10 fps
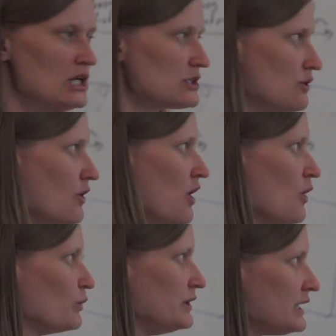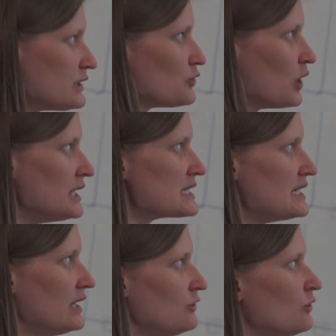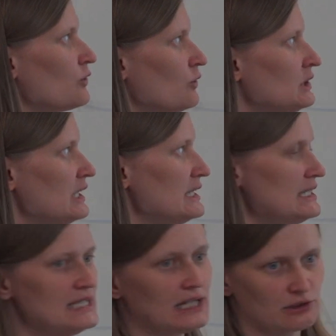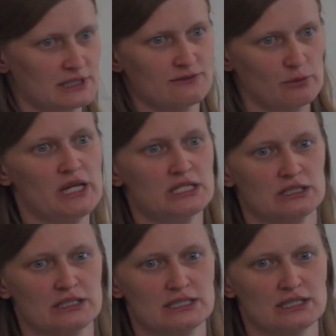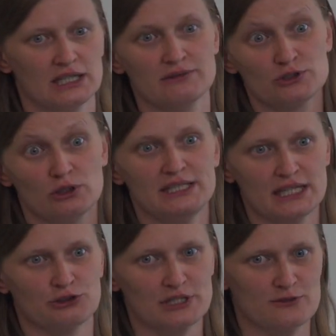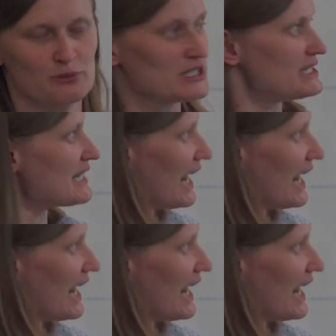So we need to understand not only linear transformations, even so linear transformations